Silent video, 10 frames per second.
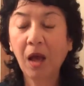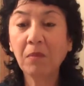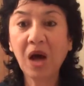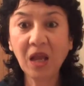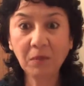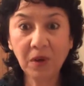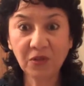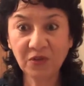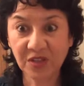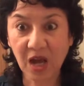My
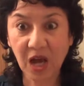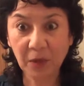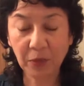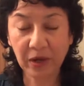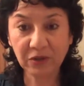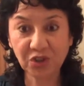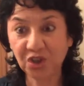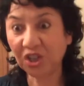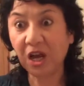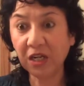mother's eyebrows
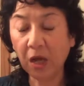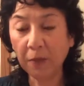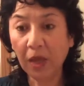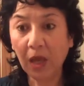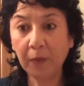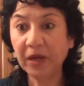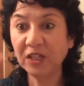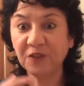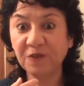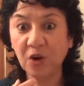shot up about
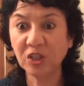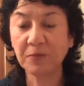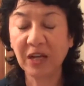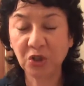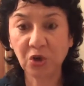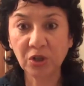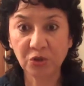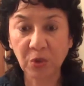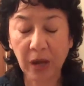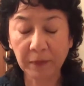as far as my jaw
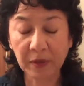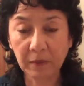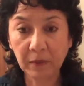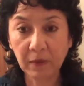dropped.